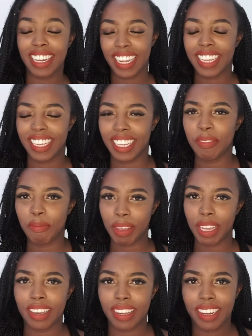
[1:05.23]
Like,
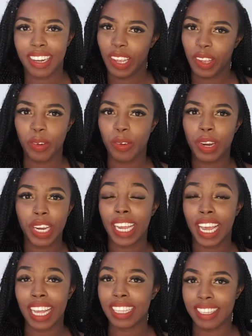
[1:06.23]
immediately you already
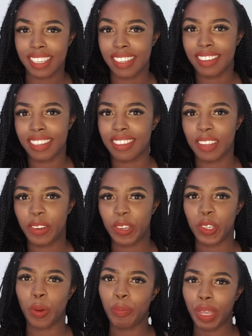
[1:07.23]
had this dress in your
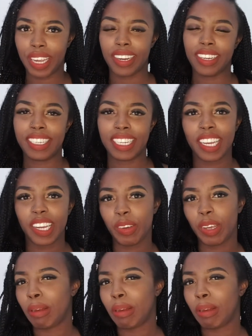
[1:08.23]
shopping cart anyway,